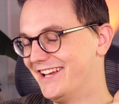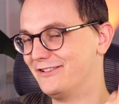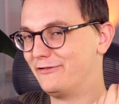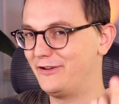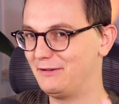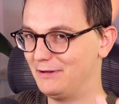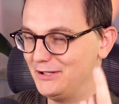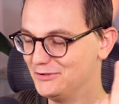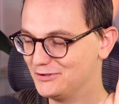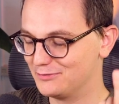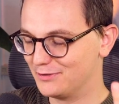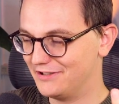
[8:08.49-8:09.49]
the Figma
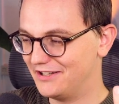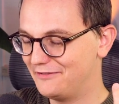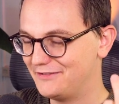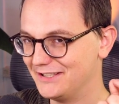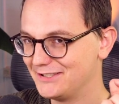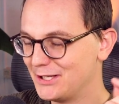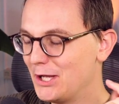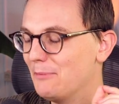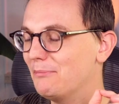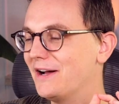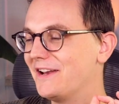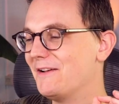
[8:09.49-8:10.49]
users will love this,
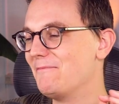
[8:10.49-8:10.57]
but